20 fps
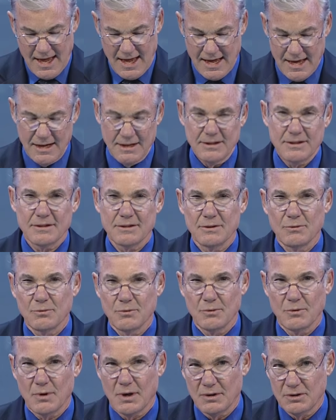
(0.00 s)
And
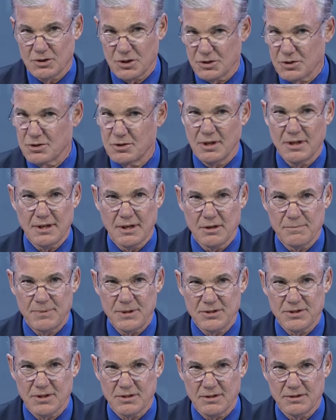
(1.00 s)
just another
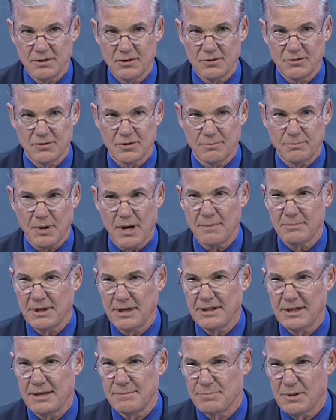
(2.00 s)
piece of good news, the Prop
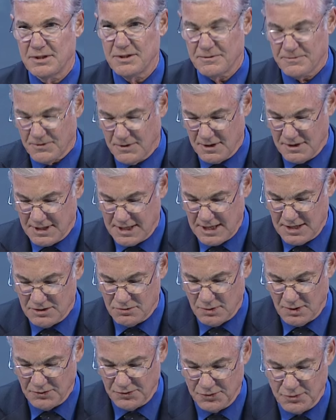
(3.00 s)
98 budget for our
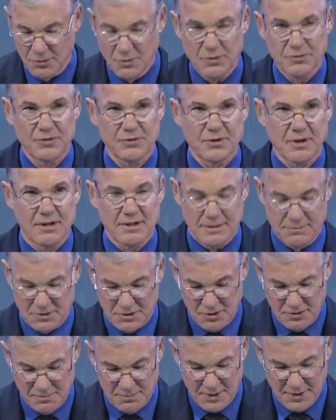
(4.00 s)
K-12 schools has gone
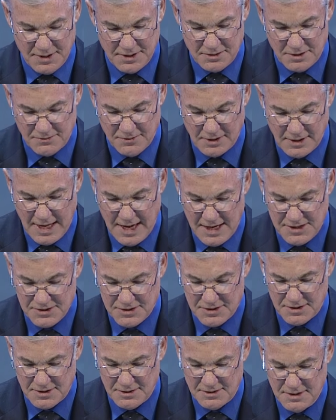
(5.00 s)
up $2 billion over
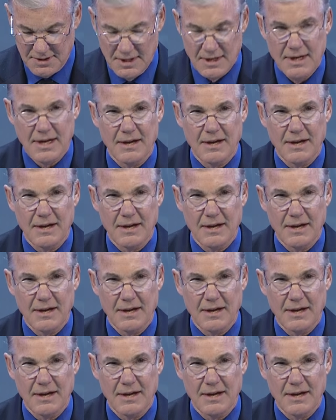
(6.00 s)
last year,